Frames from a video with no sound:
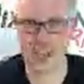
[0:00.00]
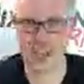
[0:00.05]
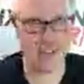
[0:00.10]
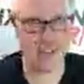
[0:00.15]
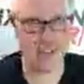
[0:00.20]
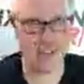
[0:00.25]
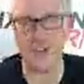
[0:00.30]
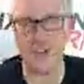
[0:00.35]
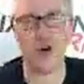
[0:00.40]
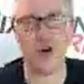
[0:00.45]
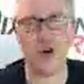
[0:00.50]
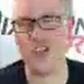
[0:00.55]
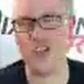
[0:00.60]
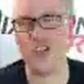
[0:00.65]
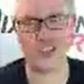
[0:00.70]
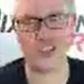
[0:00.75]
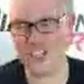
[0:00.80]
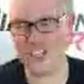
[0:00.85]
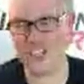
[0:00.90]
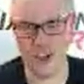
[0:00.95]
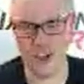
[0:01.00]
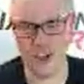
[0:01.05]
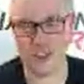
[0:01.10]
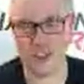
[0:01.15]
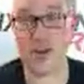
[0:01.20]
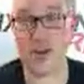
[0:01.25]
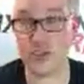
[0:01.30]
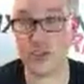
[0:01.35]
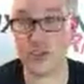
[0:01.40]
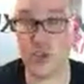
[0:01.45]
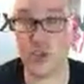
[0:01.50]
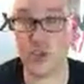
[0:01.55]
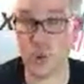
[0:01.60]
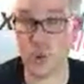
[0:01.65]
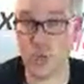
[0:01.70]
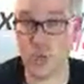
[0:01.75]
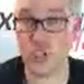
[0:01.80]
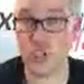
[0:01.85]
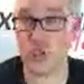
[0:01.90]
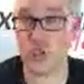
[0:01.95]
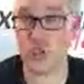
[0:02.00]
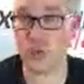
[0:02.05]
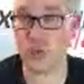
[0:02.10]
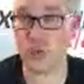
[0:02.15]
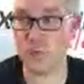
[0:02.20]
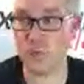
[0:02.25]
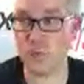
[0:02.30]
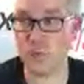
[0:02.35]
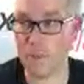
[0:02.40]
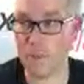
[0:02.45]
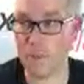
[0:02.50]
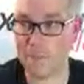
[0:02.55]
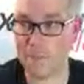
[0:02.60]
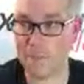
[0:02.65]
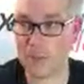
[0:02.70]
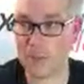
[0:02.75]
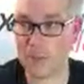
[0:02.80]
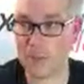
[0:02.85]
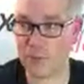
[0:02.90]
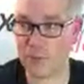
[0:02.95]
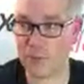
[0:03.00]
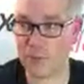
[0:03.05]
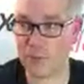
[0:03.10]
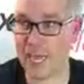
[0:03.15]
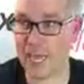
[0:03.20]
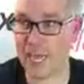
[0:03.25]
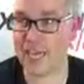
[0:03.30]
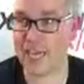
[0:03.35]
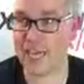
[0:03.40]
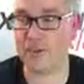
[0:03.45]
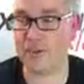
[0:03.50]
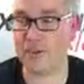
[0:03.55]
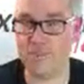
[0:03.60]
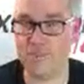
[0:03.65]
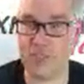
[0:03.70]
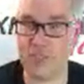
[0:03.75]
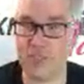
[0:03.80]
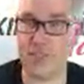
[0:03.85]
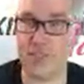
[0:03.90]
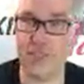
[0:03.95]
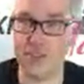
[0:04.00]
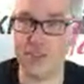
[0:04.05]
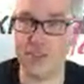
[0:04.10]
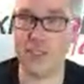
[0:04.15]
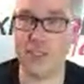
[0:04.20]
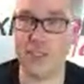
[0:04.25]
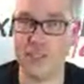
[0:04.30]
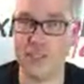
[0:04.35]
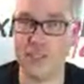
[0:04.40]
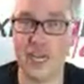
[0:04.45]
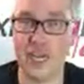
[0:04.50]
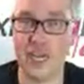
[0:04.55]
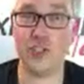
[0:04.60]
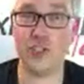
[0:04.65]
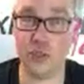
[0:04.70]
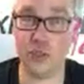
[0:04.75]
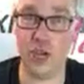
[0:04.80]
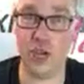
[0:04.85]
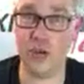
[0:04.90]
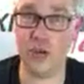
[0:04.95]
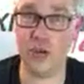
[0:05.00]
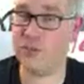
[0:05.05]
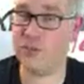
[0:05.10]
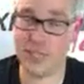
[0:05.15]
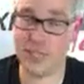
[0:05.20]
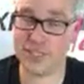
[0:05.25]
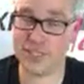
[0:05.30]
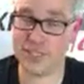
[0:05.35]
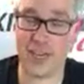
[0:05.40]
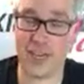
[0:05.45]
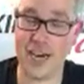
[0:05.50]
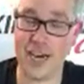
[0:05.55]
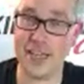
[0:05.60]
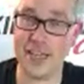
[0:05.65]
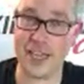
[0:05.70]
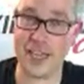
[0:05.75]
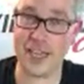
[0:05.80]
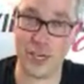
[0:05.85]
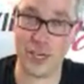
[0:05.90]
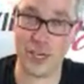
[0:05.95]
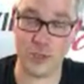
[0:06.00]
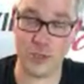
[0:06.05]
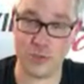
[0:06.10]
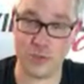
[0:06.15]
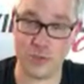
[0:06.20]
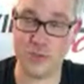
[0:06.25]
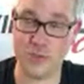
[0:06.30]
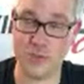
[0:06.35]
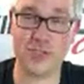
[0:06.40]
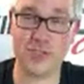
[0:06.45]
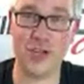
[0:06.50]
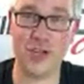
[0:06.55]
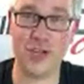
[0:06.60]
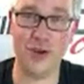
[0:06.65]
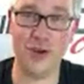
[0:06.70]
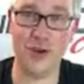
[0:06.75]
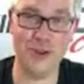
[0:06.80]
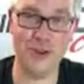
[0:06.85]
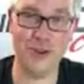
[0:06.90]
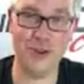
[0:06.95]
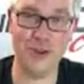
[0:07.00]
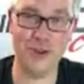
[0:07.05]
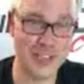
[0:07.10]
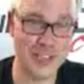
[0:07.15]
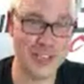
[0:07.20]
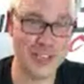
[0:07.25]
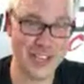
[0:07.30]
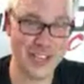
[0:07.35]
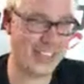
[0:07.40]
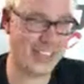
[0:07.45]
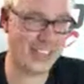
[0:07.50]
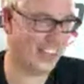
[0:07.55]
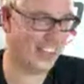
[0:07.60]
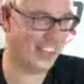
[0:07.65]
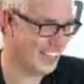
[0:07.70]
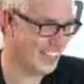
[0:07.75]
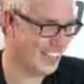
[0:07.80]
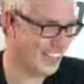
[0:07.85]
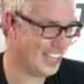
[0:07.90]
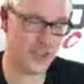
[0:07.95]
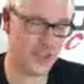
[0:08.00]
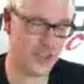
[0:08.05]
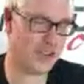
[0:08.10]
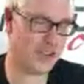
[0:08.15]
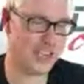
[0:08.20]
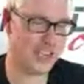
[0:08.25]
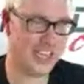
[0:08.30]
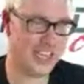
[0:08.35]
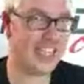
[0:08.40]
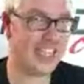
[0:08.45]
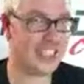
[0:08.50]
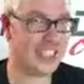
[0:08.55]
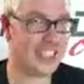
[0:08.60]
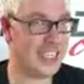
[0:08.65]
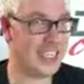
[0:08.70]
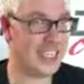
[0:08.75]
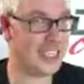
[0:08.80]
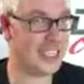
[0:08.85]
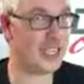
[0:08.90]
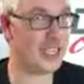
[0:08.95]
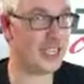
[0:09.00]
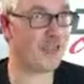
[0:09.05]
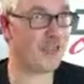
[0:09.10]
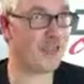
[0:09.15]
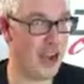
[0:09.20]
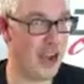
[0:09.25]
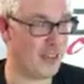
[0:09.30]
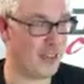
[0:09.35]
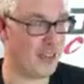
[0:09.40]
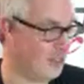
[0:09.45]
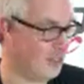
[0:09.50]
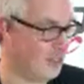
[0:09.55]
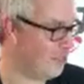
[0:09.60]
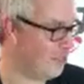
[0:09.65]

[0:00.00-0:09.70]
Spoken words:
That was the original plan. As you know, that's not how that goes. So it takes forever.